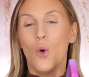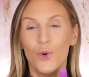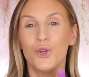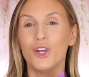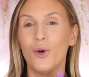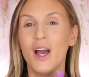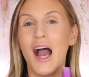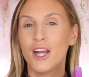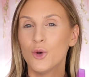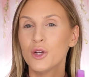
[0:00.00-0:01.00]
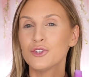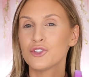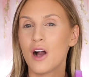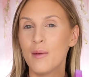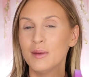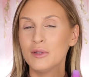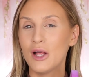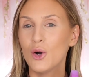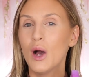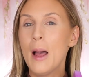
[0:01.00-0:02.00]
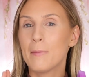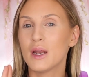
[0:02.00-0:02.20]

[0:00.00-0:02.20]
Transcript: Well, you know what? I know what you should comment below,